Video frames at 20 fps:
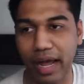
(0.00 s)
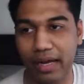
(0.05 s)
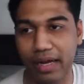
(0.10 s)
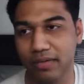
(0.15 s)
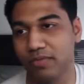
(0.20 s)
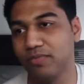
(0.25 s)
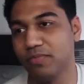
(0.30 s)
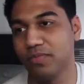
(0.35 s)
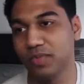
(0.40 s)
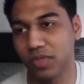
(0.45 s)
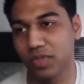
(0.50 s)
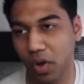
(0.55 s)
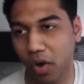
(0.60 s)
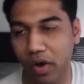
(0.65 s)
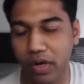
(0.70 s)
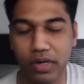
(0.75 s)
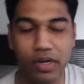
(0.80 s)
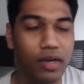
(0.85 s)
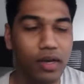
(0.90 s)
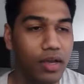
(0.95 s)
And
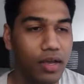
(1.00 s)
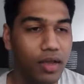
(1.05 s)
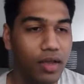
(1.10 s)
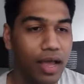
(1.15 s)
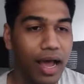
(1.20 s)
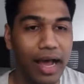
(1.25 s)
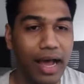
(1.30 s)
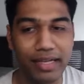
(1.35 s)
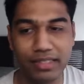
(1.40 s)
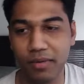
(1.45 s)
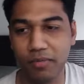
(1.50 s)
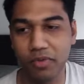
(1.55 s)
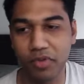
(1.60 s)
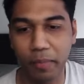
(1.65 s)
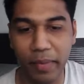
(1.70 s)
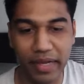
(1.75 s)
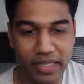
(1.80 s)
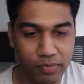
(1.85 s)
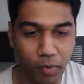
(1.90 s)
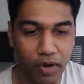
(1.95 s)
Claude has some of the
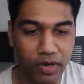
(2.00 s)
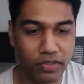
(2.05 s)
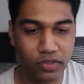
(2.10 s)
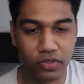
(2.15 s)
best models.